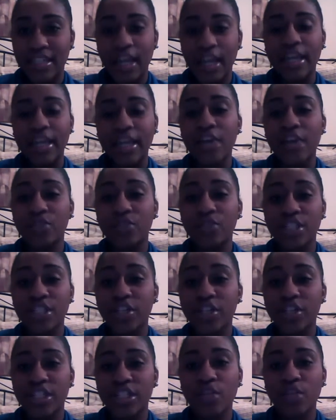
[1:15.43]
Like, it
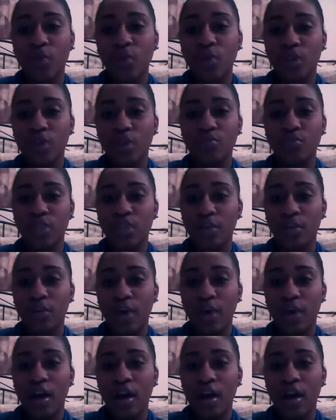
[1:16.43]
seriously works really well.